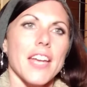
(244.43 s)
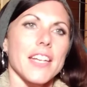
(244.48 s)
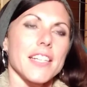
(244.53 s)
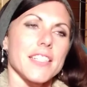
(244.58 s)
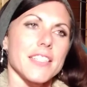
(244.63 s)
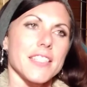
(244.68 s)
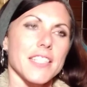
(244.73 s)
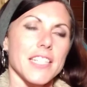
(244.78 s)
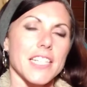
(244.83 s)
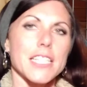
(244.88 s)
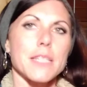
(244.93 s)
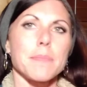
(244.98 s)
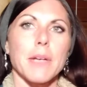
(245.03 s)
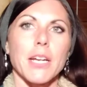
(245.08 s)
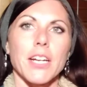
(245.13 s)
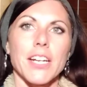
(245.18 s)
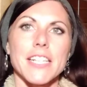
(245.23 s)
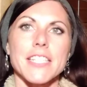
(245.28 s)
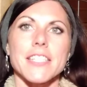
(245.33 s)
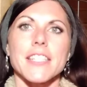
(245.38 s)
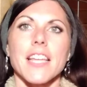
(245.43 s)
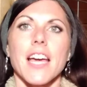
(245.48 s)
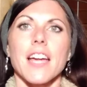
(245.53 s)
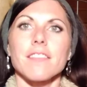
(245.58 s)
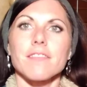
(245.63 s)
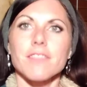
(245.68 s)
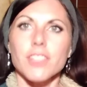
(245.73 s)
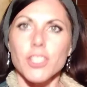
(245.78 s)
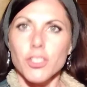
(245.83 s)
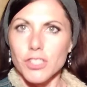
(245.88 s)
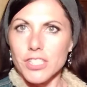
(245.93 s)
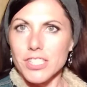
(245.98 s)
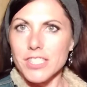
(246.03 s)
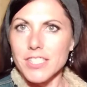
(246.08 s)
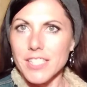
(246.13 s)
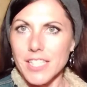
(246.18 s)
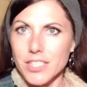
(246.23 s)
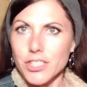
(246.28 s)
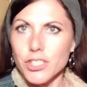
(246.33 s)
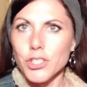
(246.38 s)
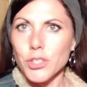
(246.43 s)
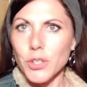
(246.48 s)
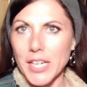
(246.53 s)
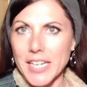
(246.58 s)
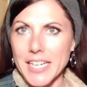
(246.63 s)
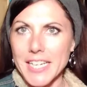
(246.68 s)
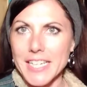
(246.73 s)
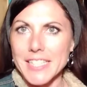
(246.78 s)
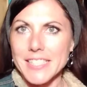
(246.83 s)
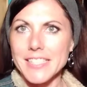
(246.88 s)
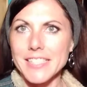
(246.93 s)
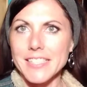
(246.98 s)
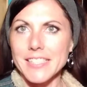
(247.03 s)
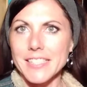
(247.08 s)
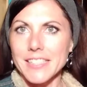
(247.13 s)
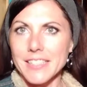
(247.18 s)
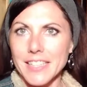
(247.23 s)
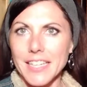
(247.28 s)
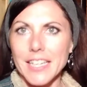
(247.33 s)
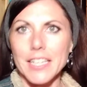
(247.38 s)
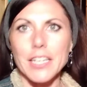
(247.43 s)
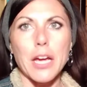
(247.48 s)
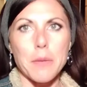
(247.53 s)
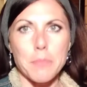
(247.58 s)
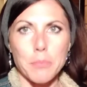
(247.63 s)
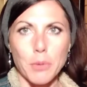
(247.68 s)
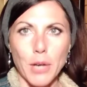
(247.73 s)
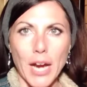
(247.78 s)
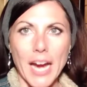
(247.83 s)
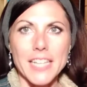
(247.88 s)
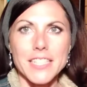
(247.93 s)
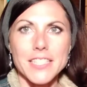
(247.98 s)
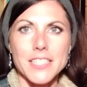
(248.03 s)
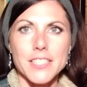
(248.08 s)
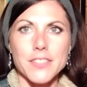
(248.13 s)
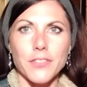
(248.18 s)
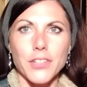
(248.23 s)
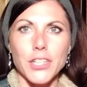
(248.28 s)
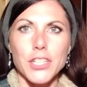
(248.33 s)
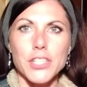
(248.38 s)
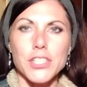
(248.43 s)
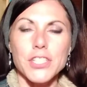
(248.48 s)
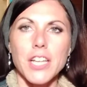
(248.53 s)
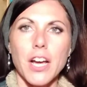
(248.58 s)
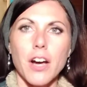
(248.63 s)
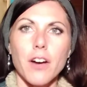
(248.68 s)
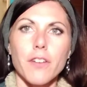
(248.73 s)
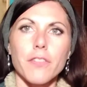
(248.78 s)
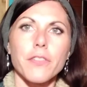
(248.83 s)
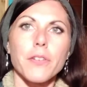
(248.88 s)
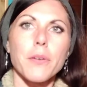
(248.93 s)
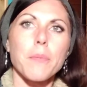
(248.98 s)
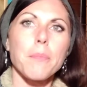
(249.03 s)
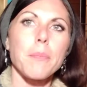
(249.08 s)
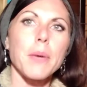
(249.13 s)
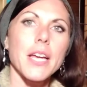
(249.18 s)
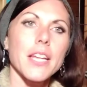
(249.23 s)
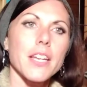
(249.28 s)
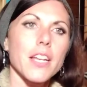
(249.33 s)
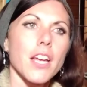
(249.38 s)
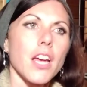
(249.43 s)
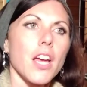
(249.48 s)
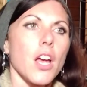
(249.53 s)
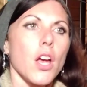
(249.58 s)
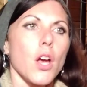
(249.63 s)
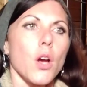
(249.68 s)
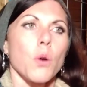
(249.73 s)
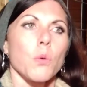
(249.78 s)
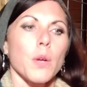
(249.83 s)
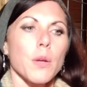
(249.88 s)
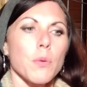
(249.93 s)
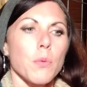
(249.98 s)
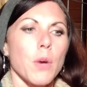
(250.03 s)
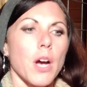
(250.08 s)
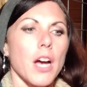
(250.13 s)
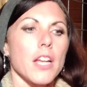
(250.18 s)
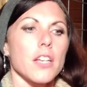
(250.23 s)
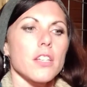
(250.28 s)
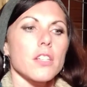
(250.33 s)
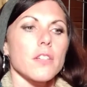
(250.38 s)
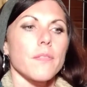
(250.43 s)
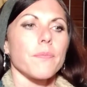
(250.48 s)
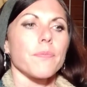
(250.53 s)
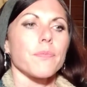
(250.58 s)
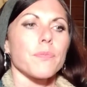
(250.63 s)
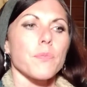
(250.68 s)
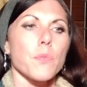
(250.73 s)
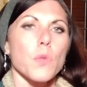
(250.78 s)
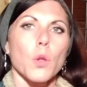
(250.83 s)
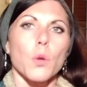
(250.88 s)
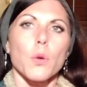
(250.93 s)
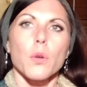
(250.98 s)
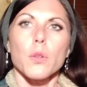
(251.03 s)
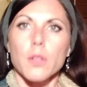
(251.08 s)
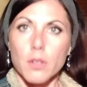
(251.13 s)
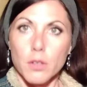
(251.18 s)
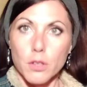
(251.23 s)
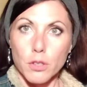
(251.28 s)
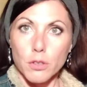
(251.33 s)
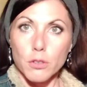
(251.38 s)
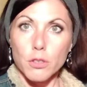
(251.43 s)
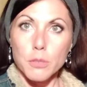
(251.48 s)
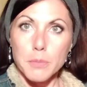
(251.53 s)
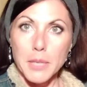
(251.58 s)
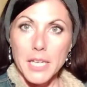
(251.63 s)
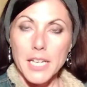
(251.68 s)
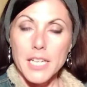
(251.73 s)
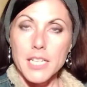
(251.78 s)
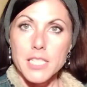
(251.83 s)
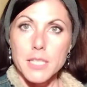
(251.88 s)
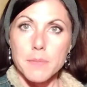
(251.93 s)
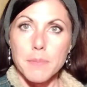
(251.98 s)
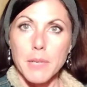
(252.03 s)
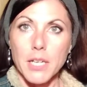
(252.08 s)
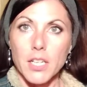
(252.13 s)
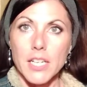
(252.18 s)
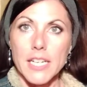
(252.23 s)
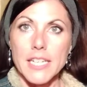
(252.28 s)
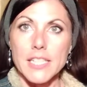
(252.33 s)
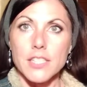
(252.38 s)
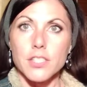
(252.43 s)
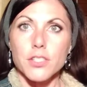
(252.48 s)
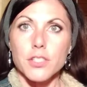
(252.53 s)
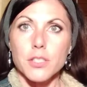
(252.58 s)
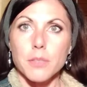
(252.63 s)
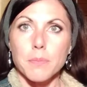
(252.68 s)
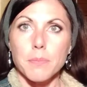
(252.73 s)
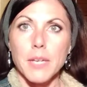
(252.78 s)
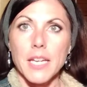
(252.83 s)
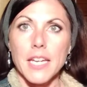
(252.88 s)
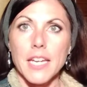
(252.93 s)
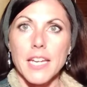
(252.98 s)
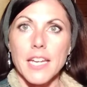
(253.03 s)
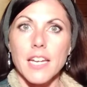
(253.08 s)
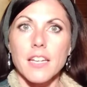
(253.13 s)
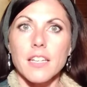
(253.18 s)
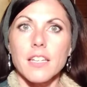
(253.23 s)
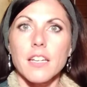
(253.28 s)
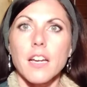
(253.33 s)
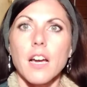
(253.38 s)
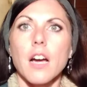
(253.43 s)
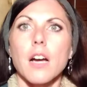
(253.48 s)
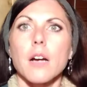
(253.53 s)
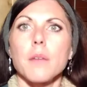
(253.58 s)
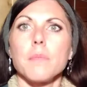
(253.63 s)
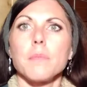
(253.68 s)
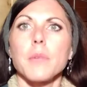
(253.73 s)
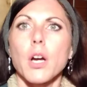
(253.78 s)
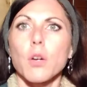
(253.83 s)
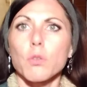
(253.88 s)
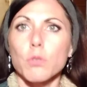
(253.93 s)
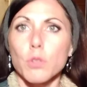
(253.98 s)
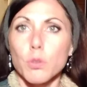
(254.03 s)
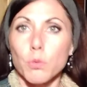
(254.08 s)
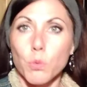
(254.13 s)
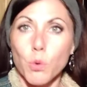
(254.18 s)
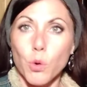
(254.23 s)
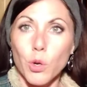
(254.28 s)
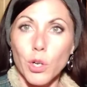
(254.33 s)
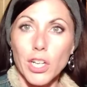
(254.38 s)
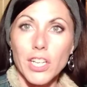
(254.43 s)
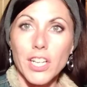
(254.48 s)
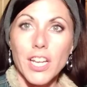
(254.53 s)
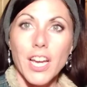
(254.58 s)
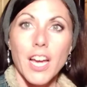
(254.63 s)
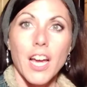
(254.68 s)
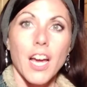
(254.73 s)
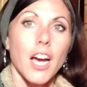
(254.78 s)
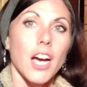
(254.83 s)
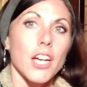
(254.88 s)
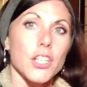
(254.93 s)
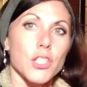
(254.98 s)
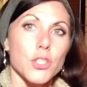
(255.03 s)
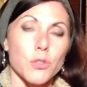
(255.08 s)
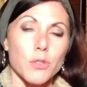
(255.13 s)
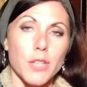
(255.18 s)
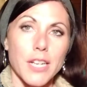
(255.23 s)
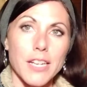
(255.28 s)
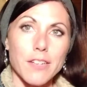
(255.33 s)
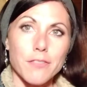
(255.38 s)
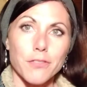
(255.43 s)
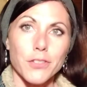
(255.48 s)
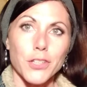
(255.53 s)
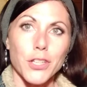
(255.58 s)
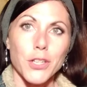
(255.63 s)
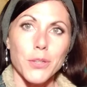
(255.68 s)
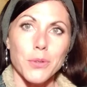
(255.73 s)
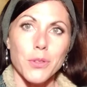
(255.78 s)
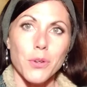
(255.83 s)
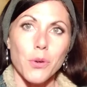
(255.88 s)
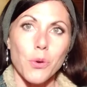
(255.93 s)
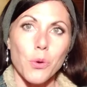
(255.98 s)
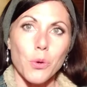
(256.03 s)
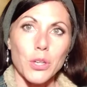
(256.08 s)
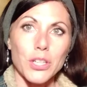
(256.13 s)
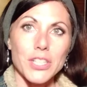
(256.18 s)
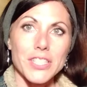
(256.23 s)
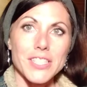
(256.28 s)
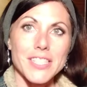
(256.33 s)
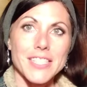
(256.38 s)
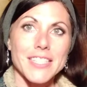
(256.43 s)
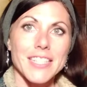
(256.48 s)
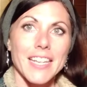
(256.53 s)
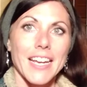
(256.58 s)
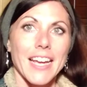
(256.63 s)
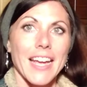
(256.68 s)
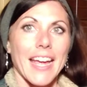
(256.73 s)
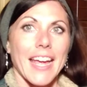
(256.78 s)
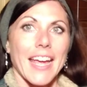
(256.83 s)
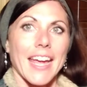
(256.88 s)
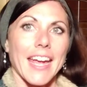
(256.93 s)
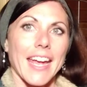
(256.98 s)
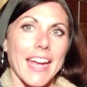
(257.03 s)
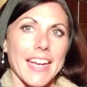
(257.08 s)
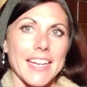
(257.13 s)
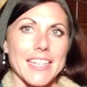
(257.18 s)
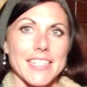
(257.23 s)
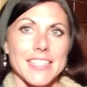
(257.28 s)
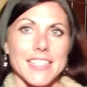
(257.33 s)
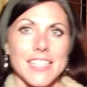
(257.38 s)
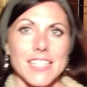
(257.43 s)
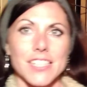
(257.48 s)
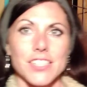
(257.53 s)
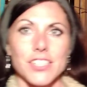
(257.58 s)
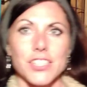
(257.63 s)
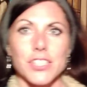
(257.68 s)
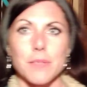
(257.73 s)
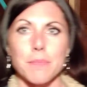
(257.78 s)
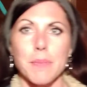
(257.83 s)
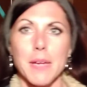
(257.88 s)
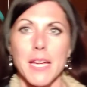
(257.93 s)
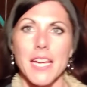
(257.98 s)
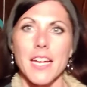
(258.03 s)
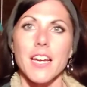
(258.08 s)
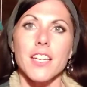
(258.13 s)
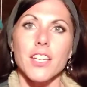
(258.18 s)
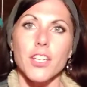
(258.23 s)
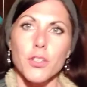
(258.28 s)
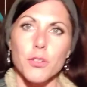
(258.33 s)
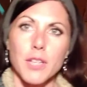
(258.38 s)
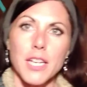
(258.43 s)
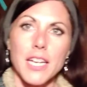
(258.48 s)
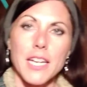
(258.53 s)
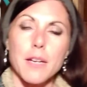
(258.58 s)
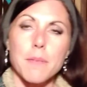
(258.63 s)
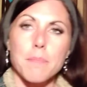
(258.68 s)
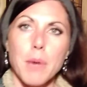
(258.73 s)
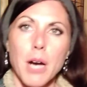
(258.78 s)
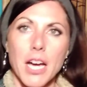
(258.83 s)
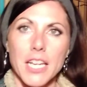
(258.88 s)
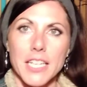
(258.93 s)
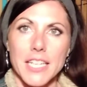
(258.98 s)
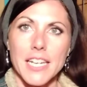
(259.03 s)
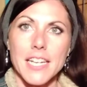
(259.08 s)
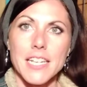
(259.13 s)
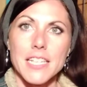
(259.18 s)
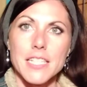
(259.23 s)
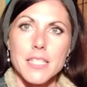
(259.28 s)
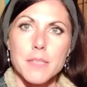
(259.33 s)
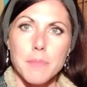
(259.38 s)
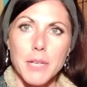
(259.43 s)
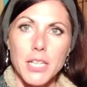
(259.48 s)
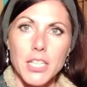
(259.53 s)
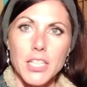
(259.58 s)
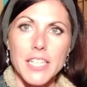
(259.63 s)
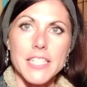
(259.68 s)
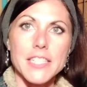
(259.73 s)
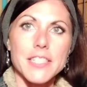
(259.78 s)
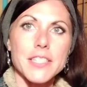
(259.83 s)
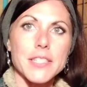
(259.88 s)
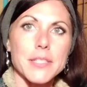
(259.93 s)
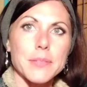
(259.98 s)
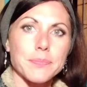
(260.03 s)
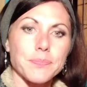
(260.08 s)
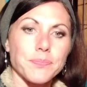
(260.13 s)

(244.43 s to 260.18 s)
is an experience that you just need to join us and come practice for yourself. But we want the grooming experience to be a reward, a treat for you and the horse, and it should be a unique bonding experience.